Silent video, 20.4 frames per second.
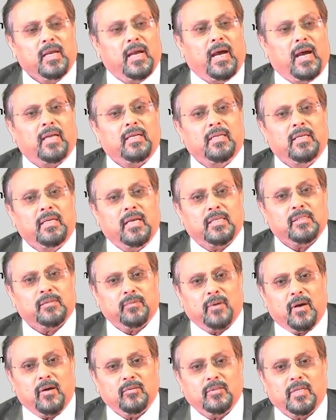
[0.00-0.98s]
and he has
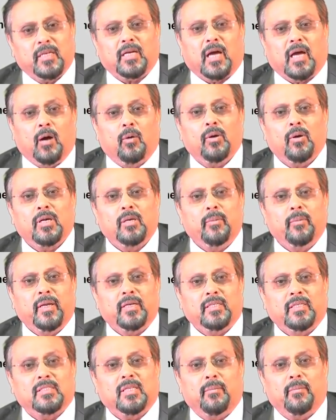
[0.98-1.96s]
found that our
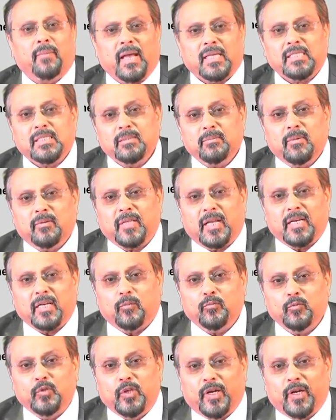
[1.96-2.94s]
rebate is the maximum that
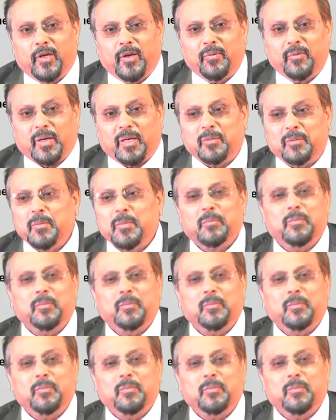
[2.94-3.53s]
we are giving.